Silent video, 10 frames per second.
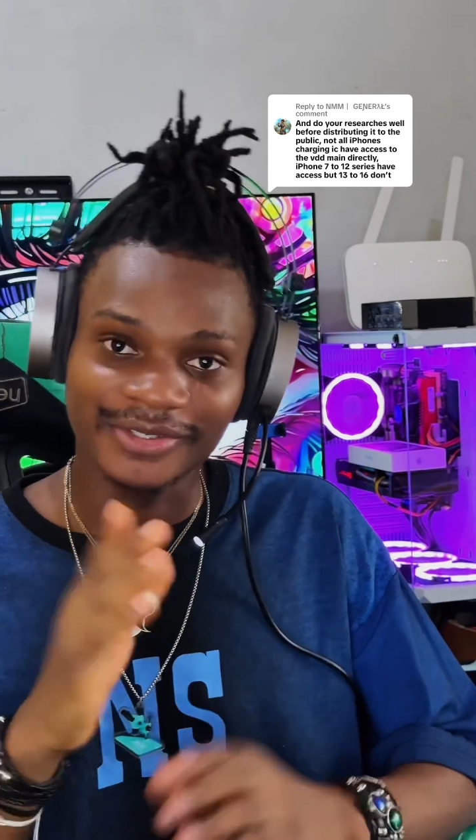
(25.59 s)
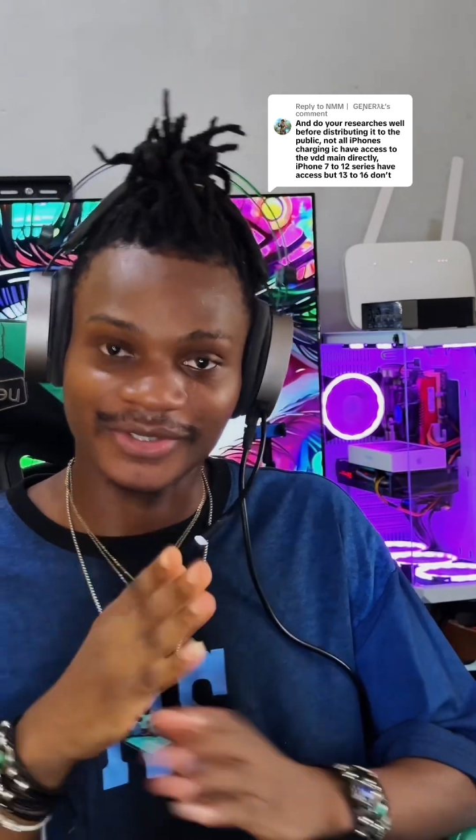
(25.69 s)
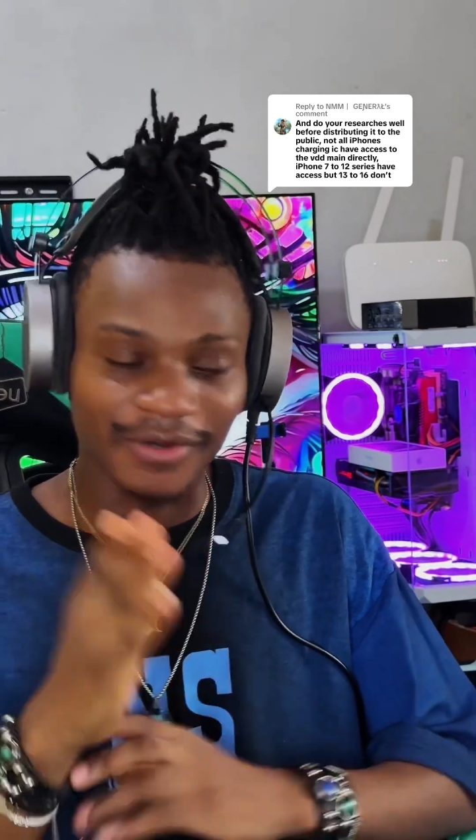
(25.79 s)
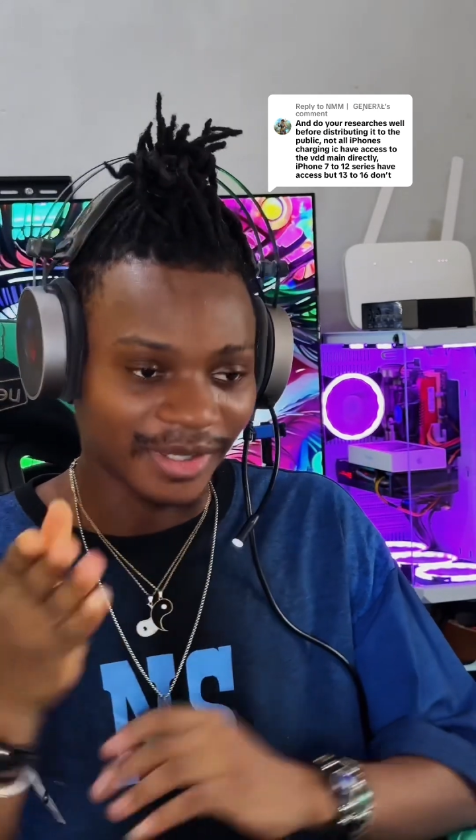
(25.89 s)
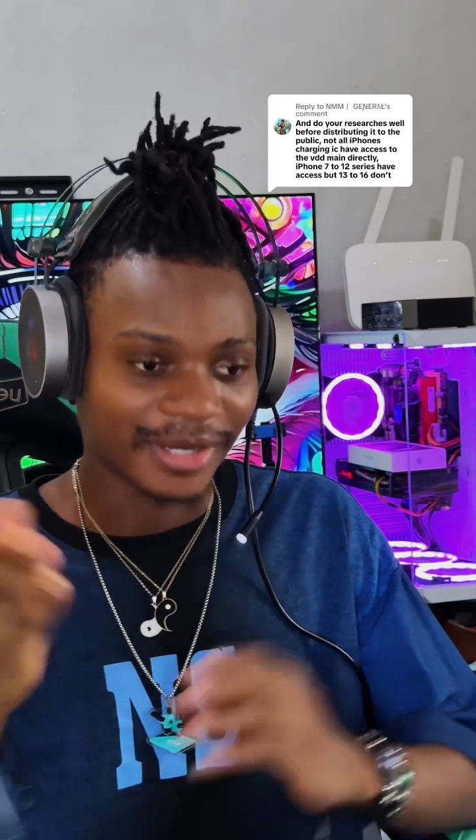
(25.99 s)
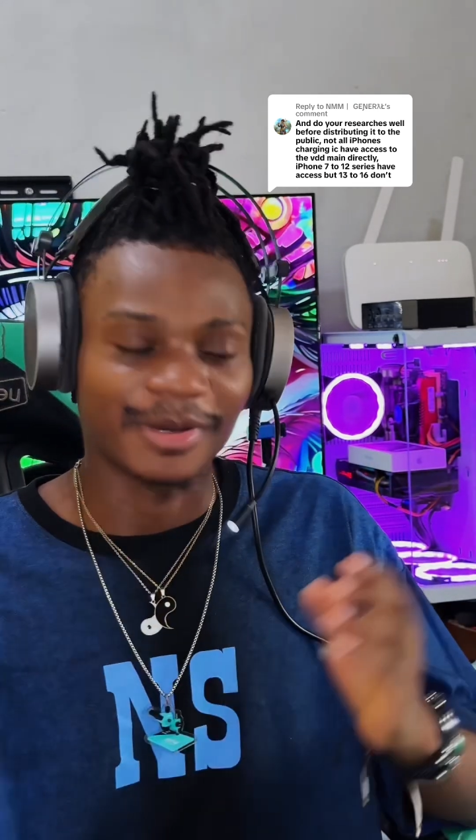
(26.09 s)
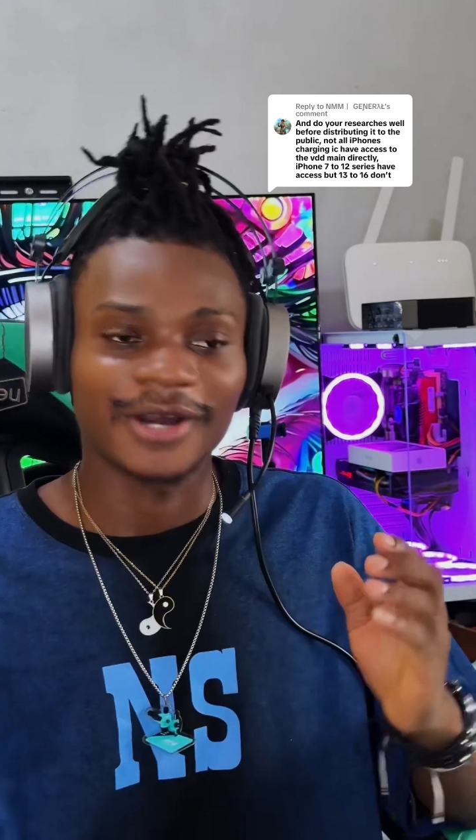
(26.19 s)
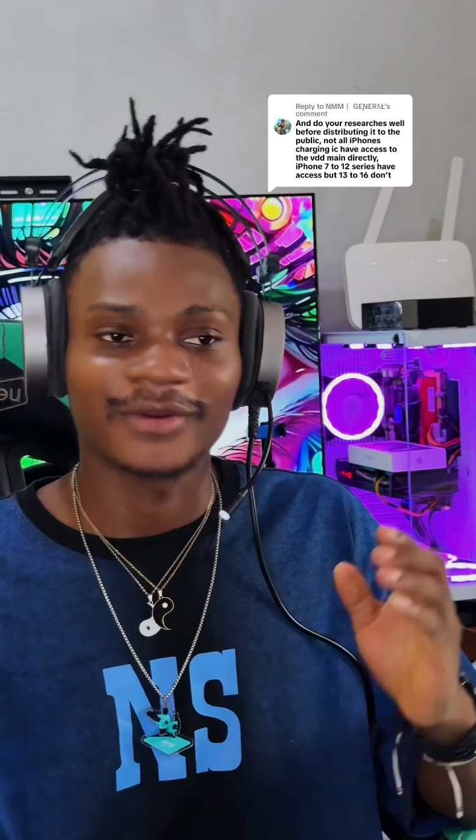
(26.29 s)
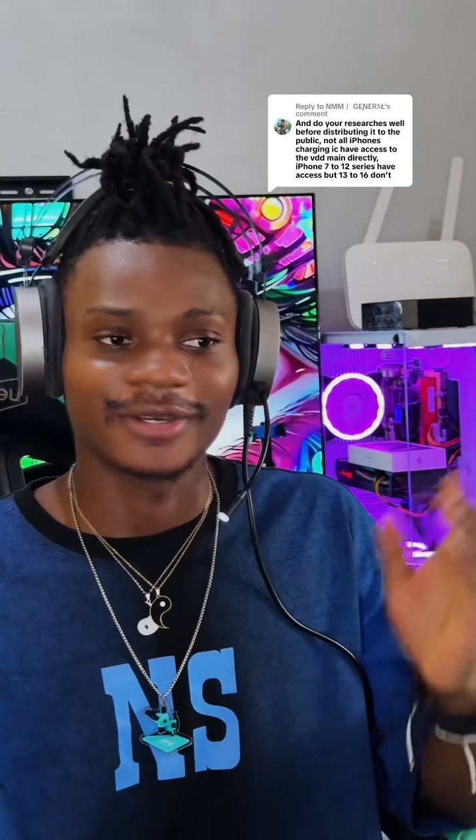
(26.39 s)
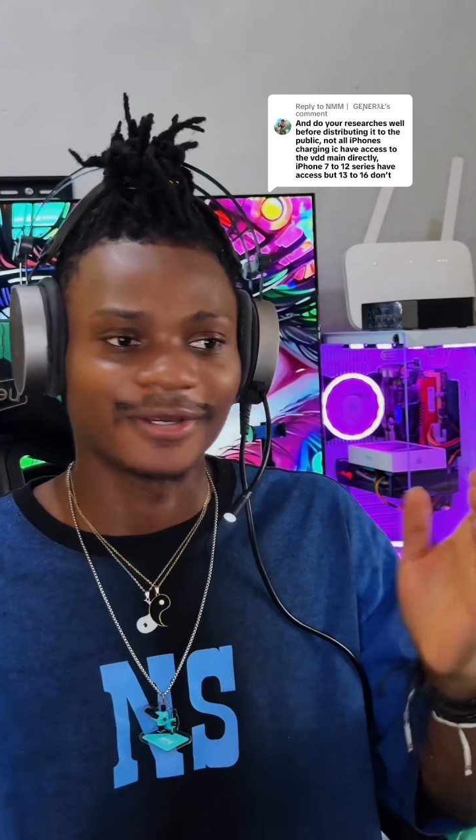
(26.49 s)
to talk
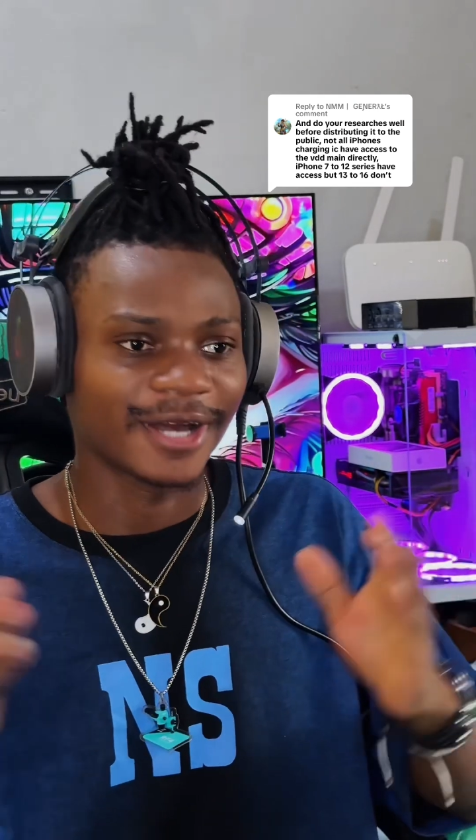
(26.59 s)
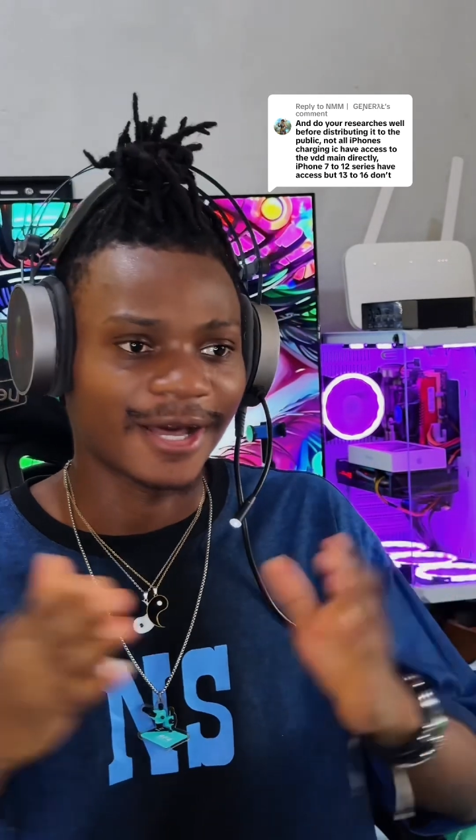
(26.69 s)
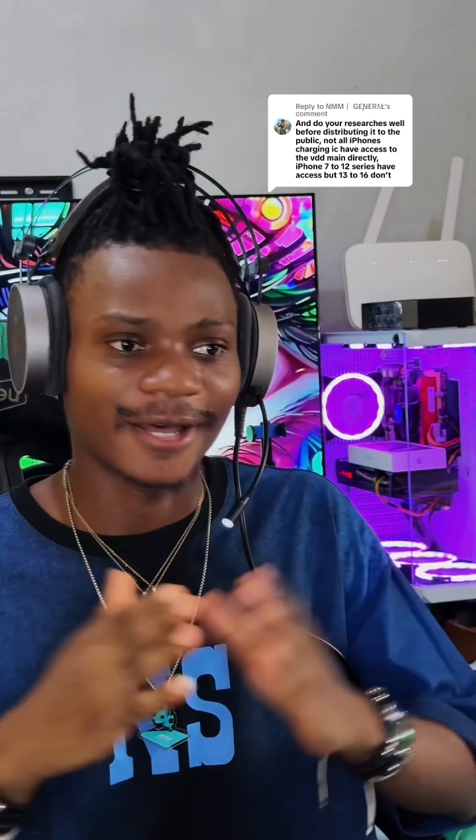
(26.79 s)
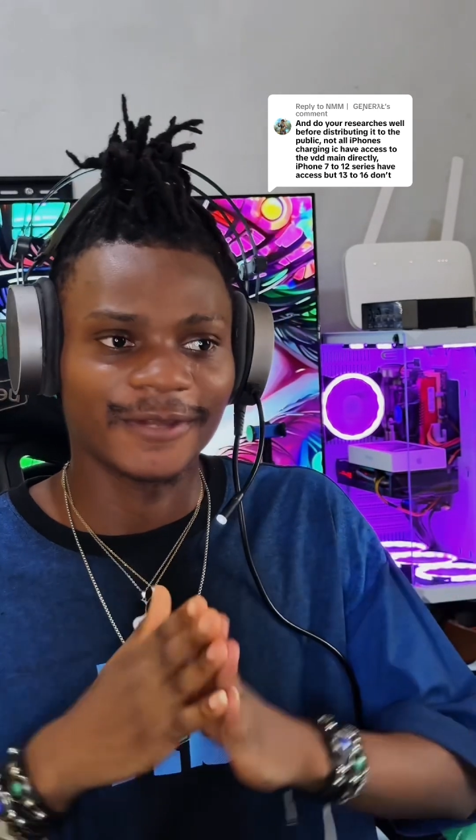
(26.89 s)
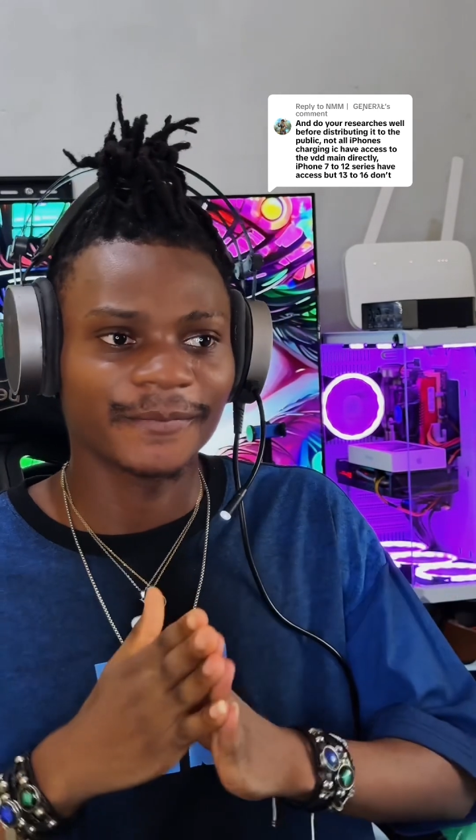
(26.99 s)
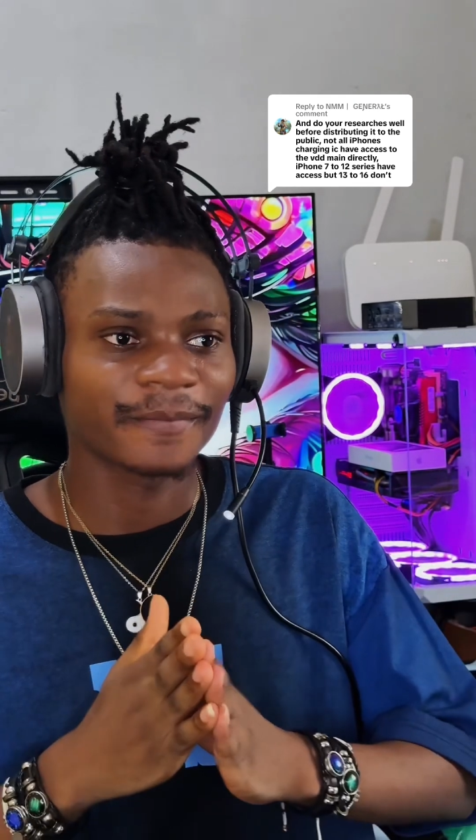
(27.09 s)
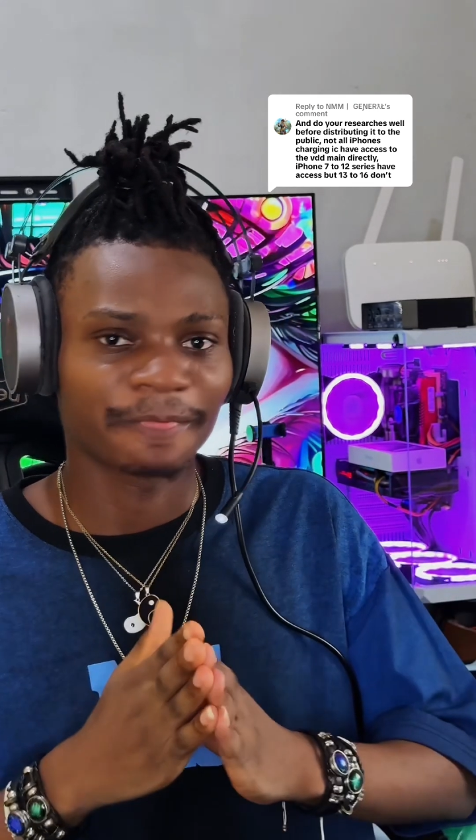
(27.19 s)
about a guy